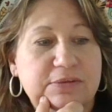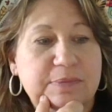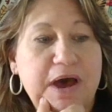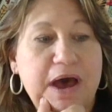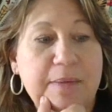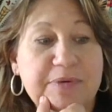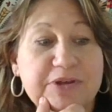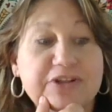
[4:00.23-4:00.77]
to the
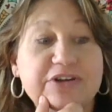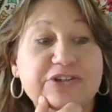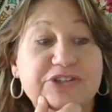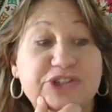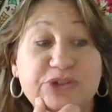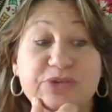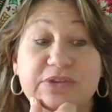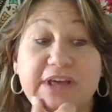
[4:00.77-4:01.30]
popular
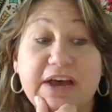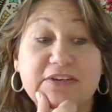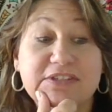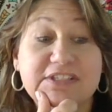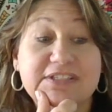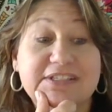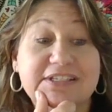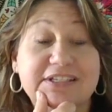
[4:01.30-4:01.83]

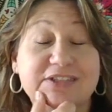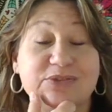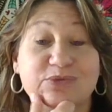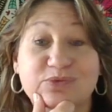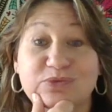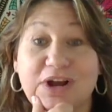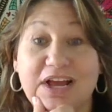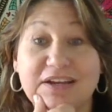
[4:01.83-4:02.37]
2006
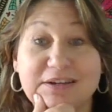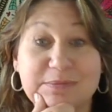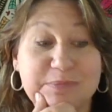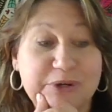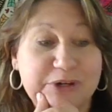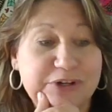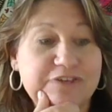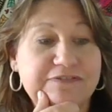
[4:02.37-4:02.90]
Rhonda
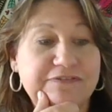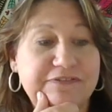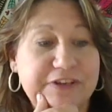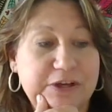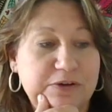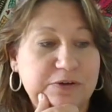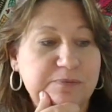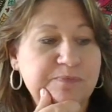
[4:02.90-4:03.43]
Byrne
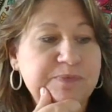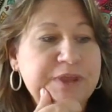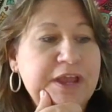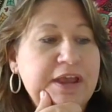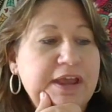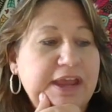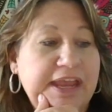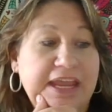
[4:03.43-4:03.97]
film
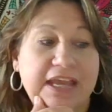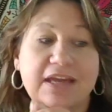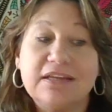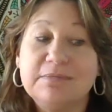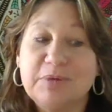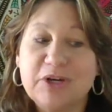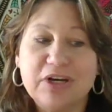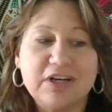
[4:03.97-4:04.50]

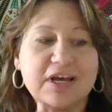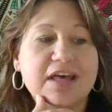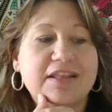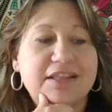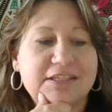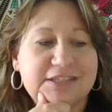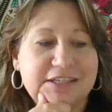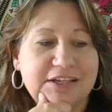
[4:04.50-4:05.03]
and book,
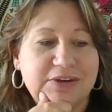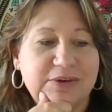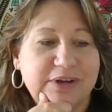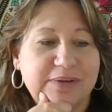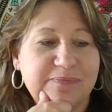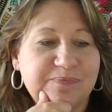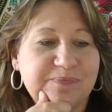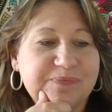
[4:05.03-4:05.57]
The
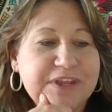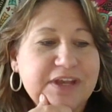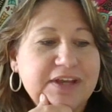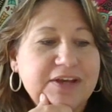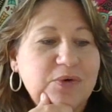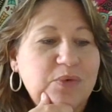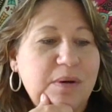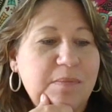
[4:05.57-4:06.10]
Secret.
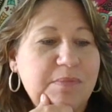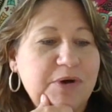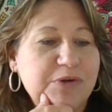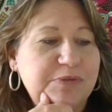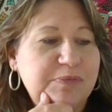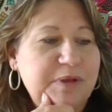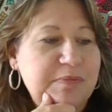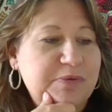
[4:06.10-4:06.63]
What
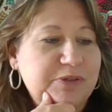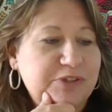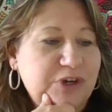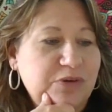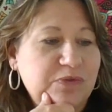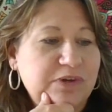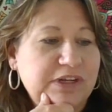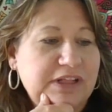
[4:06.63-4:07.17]
most people
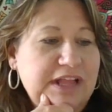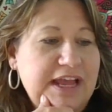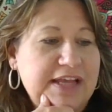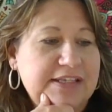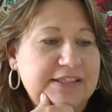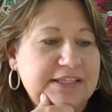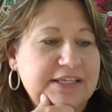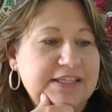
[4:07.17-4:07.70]
don't
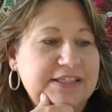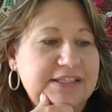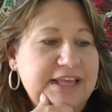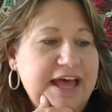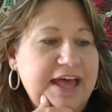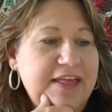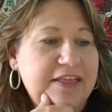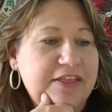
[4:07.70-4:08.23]
realize is
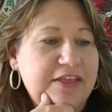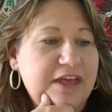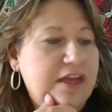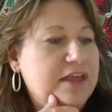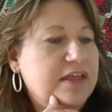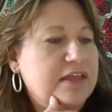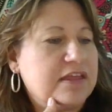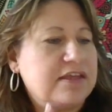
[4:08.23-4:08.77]
that
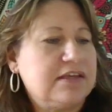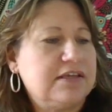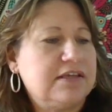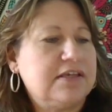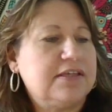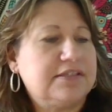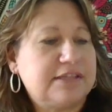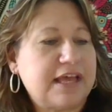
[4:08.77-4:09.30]

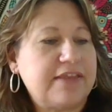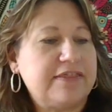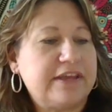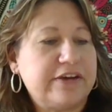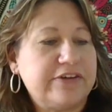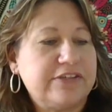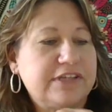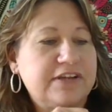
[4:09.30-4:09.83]

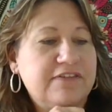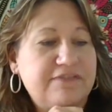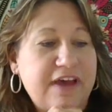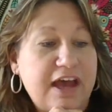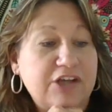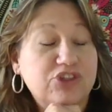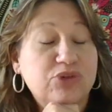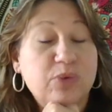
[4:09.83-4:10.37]
there's in
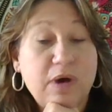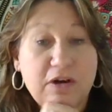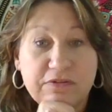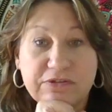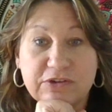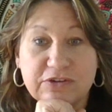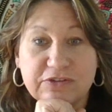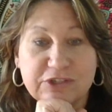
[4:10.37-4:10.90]
fact
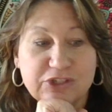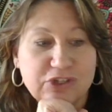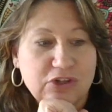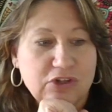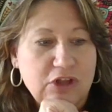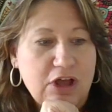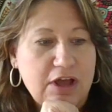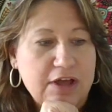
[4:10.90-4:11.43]
12
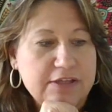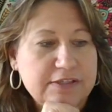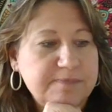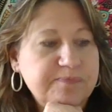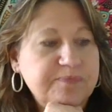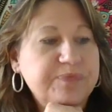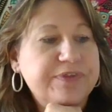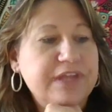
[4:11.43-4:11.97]
universal laws,
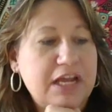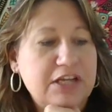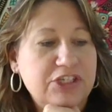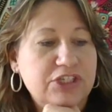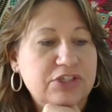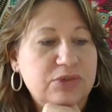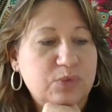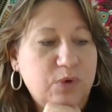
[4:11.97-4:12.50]
not
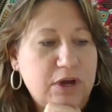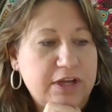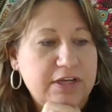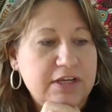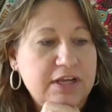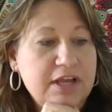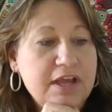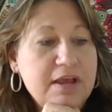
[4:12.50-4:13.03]
just
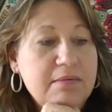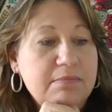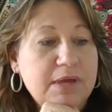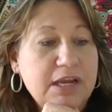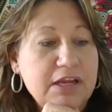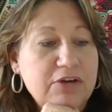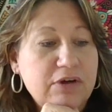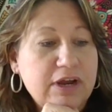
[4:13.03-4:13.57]
one.
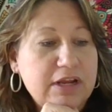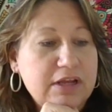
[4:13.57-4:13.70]
Many